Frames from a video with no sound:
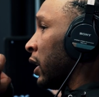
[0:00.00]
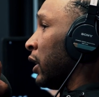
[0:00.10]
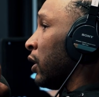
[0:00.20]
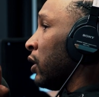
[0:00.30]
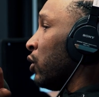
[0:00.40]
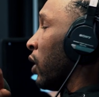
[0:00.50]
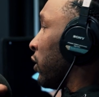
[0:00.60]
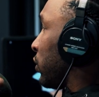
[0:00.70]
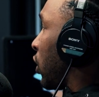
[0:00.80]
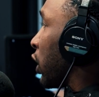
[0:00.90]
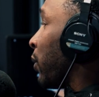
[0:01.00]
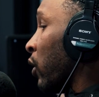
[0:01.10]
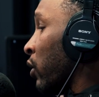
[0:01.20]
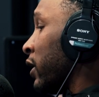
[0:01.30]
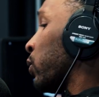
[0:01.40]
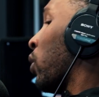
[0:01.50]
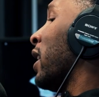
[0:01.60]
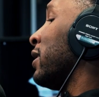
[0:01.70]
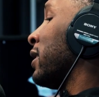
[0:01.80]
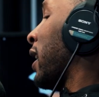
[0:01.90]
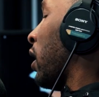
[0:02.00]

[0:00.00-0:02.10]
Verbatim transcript: And you guys were talking about on this project